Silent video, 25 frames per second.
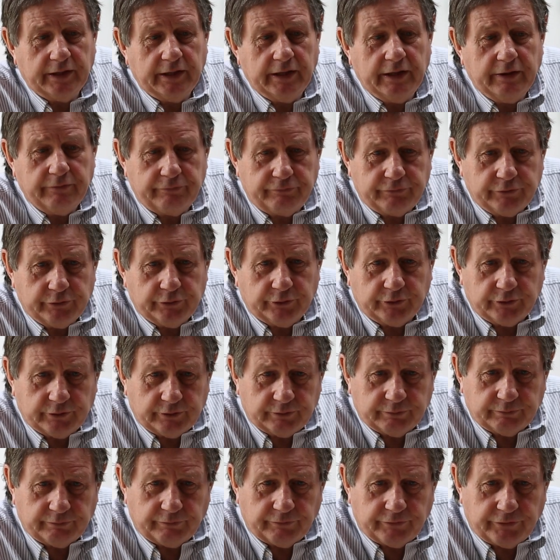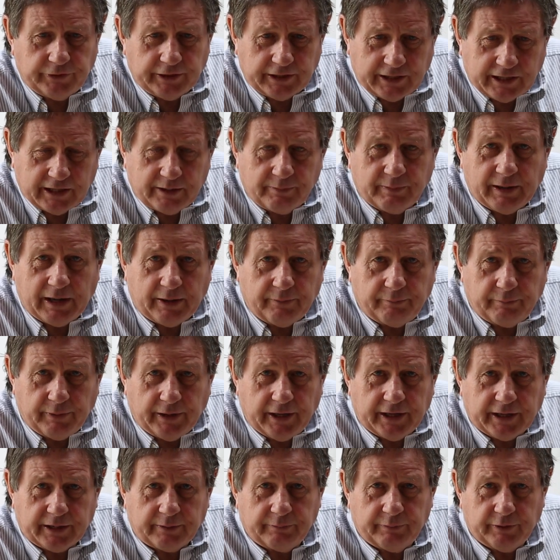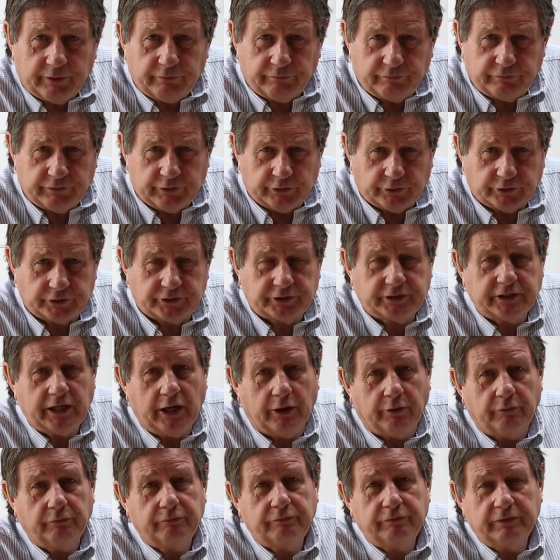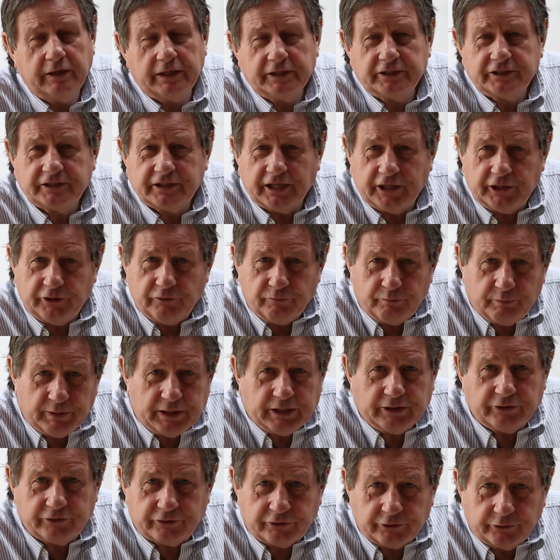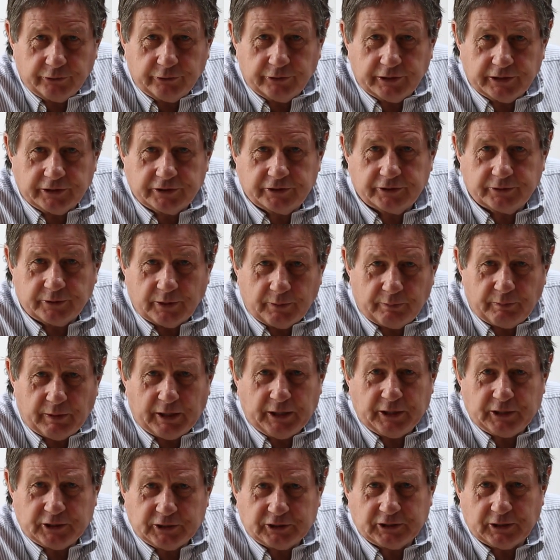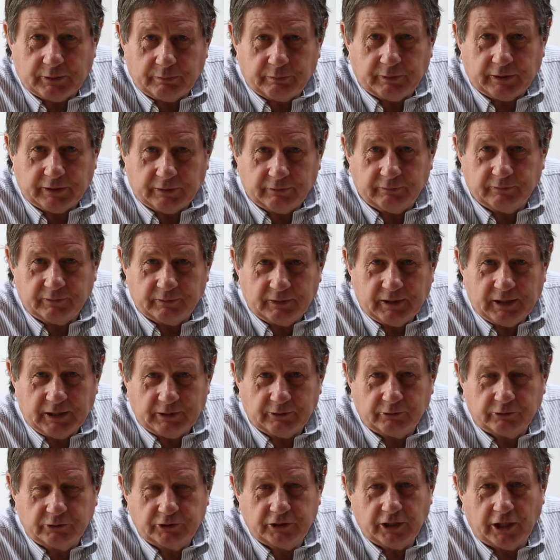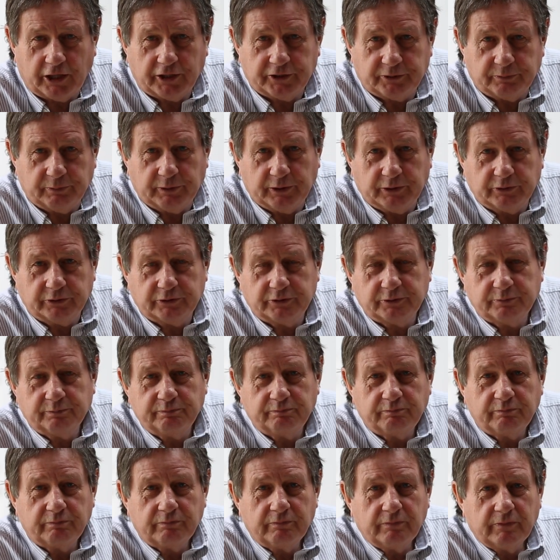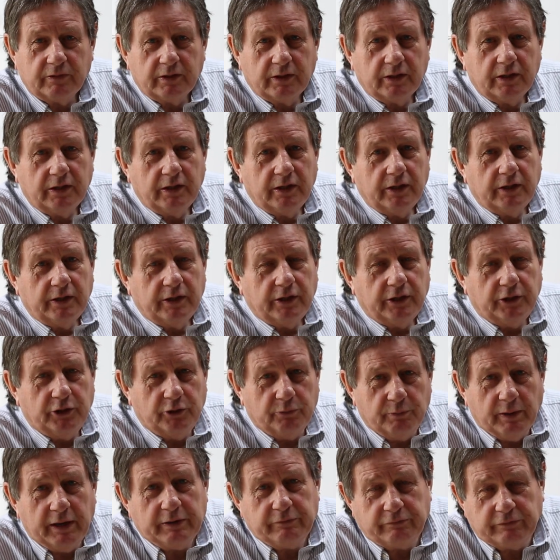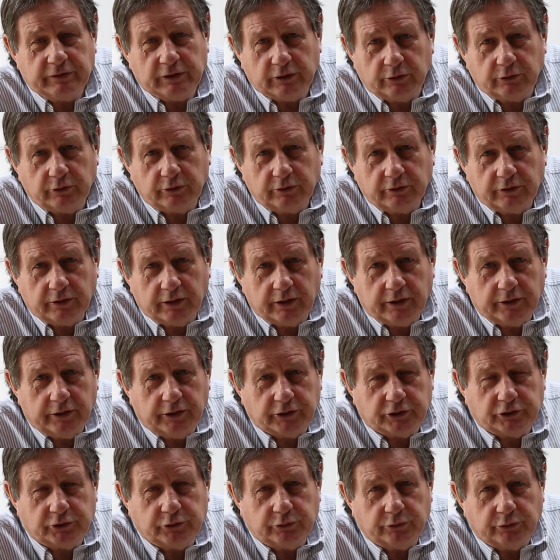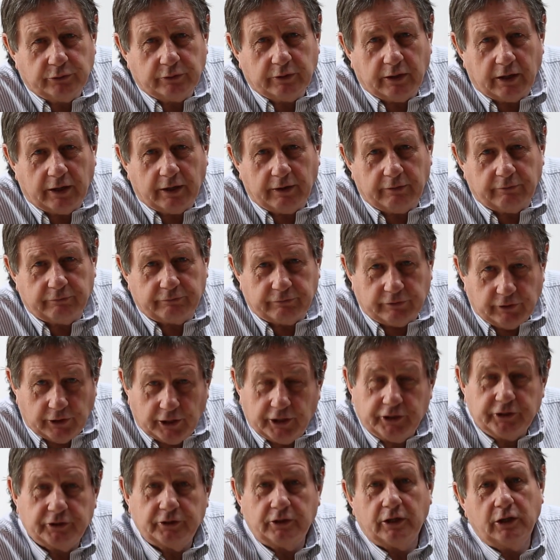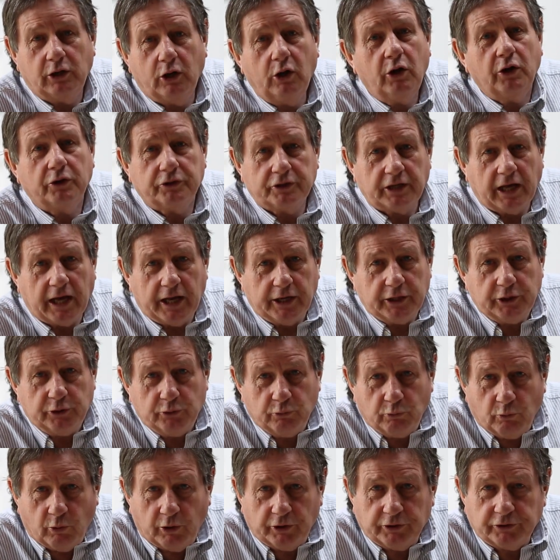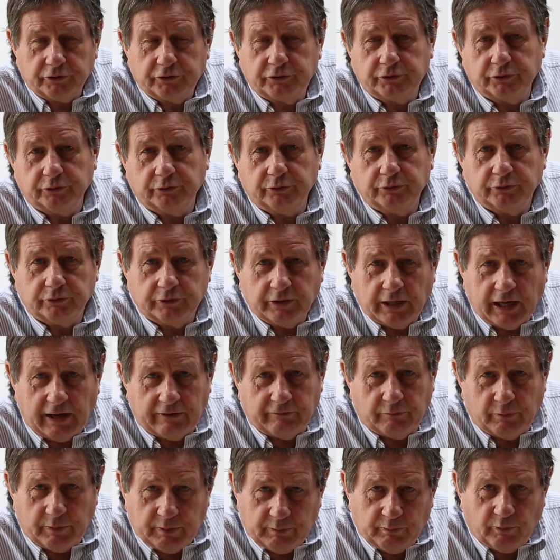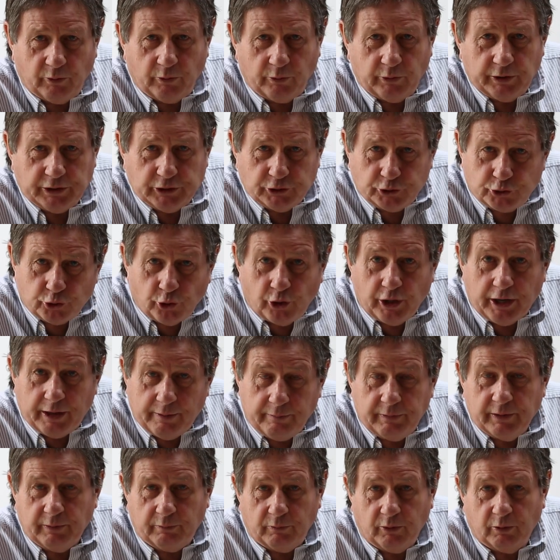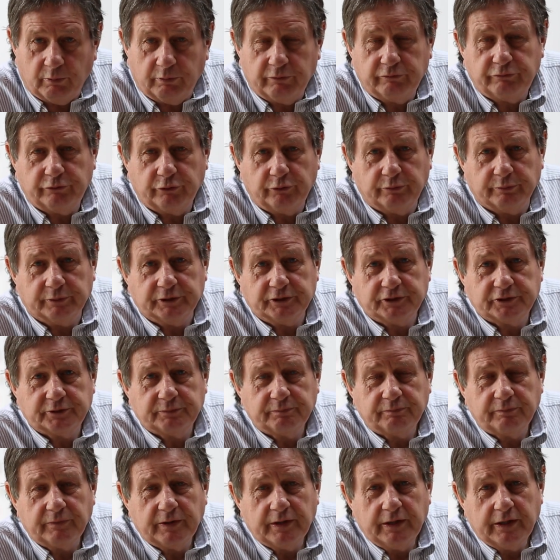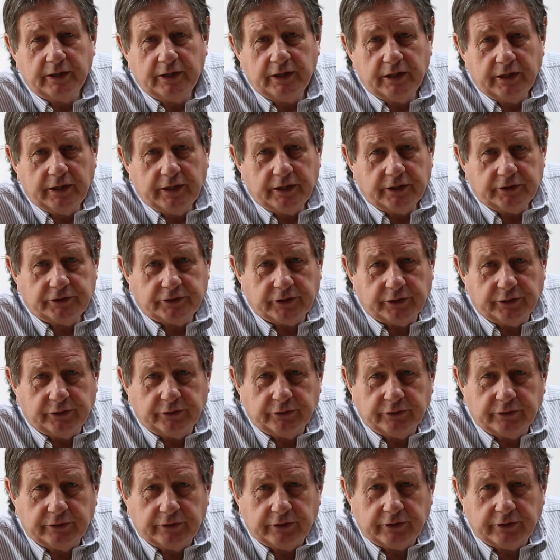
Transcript: if you're thinking about buying a boat for yourself, let's say you've been through this apprenticeship in charter boats, you may feel that you have learnt a lot and you want to have enjoy a bit more performance. So